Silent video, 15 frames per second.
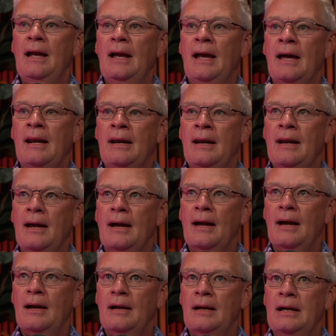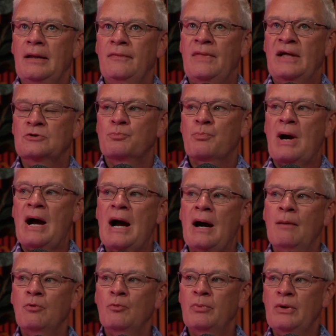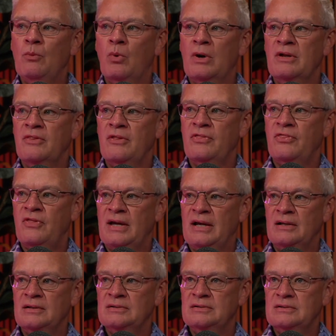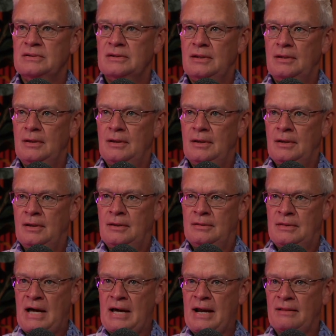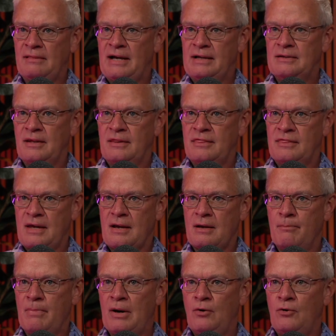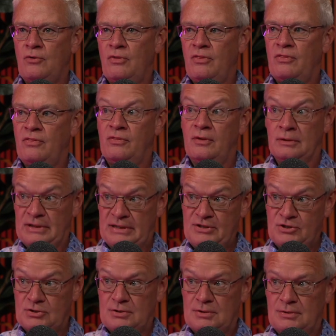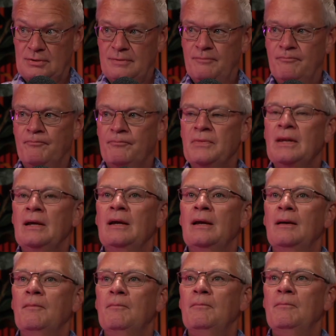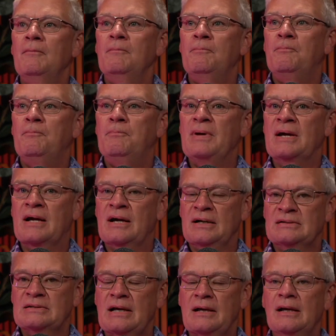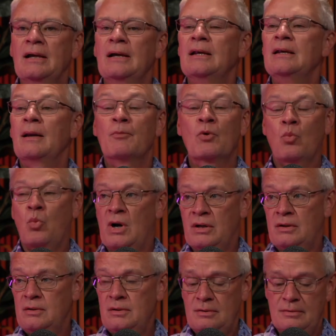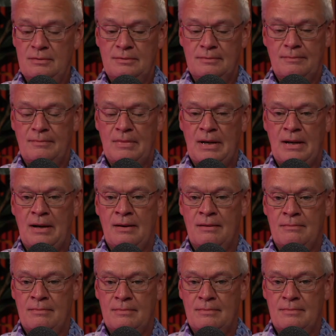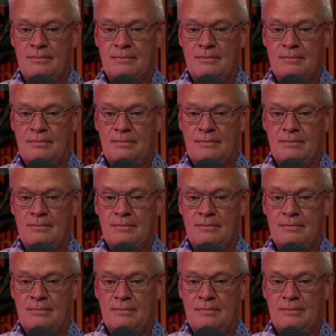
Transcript: and that's probably one of the things that I like to think about the least, because number one, I'm